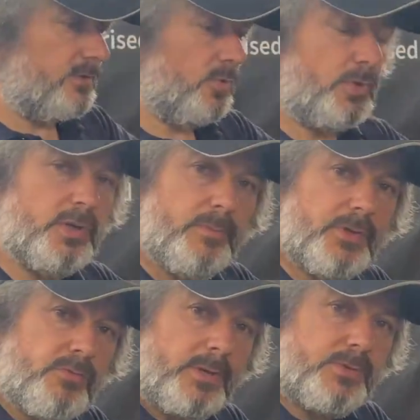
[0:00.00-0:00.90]
torque it up in
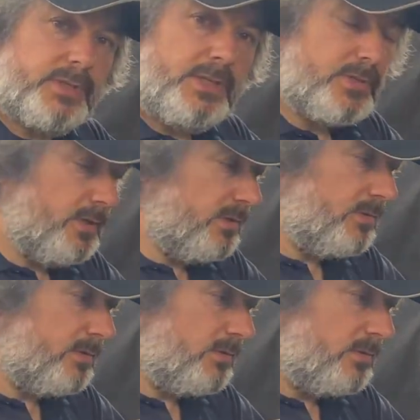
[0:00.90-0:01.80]
the correct procedure,
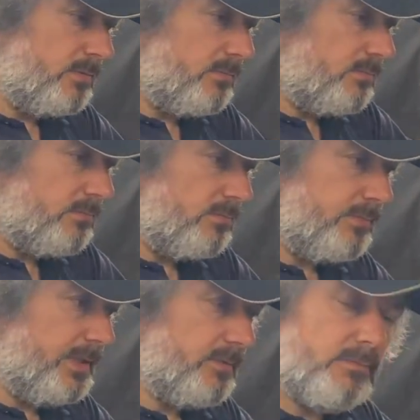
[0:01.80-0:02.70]

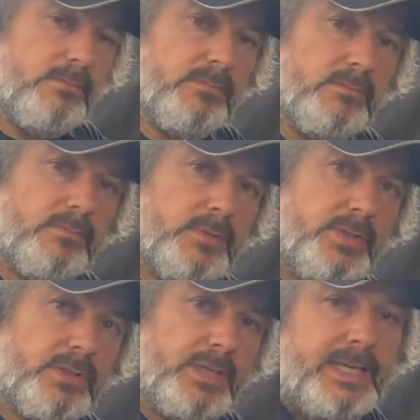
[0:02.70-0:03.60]
then
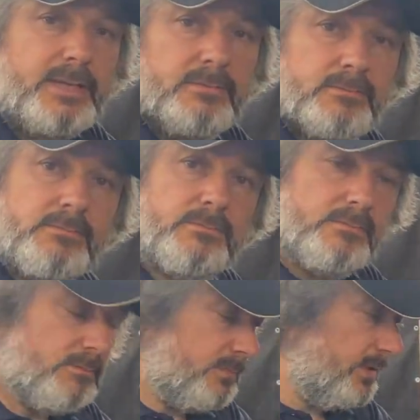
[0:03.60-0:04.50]
it's going to leak,
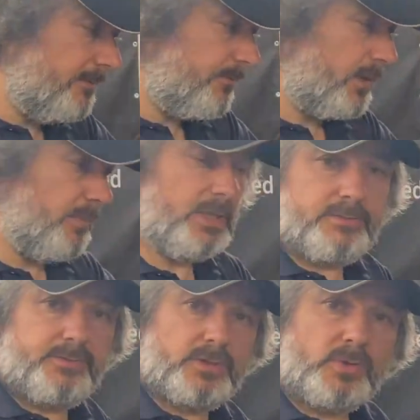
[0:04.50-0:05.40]
isn't it? I mean,
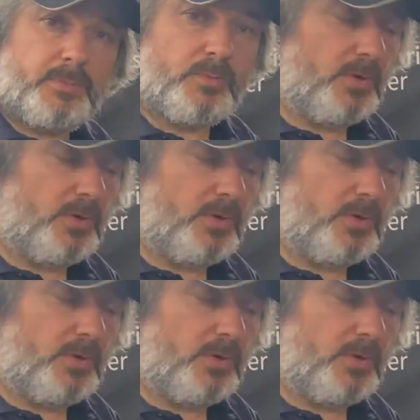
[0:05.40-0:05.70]
don't get me